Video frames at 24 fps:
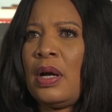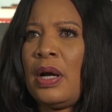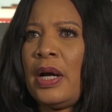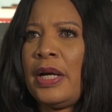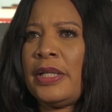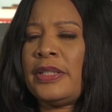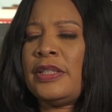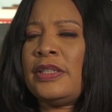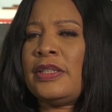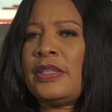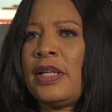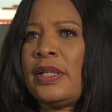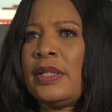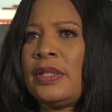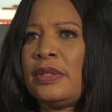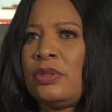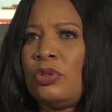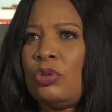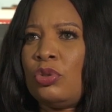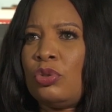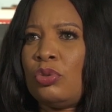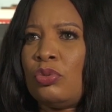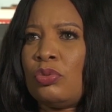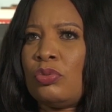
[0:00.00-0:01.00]
I
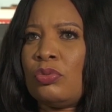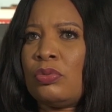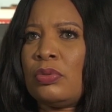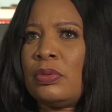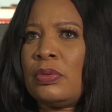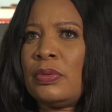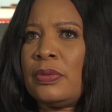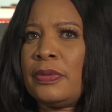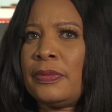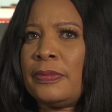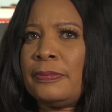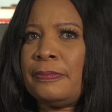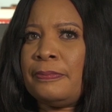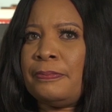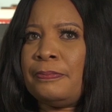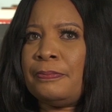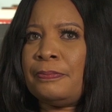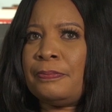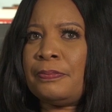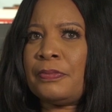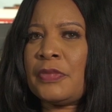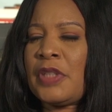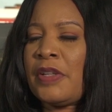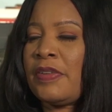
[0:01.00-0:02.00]
decided to
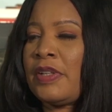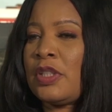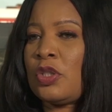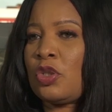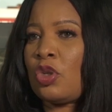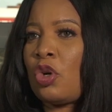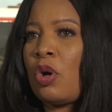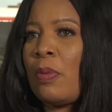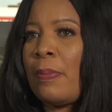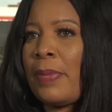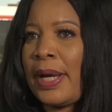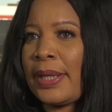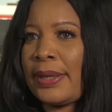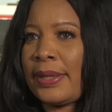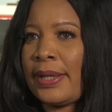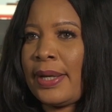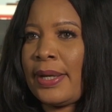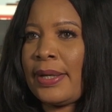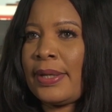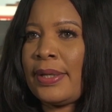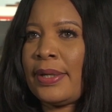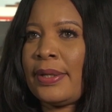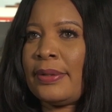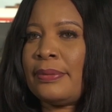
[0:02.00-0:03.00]
never to come back
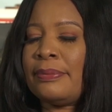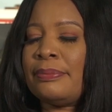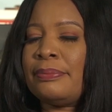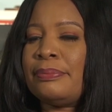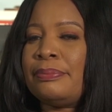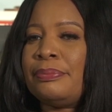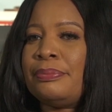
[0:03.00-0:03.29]
there again.